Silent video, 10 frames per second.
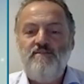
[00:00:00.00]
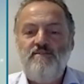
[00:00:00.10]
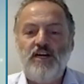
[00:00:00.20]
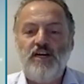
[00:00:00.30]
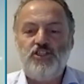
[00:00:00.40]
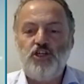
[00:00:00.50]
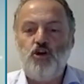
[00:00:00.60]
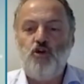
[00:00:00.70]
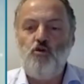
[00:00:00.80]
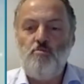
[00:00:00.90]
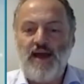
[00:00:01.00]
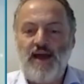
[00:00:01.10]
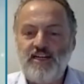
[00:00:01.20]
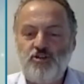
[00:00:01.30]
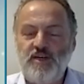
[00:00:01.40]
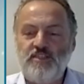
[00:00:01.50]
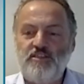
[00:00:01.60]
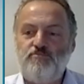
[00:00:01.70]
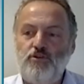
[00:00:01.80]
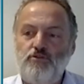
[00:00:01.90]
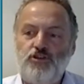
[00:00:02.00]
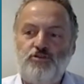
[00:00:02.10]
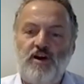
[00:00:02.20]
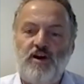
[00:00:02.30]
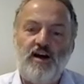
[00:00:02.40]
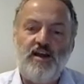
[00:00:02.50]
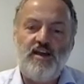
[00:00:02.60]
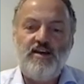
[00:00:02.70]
where it's a co-management approach where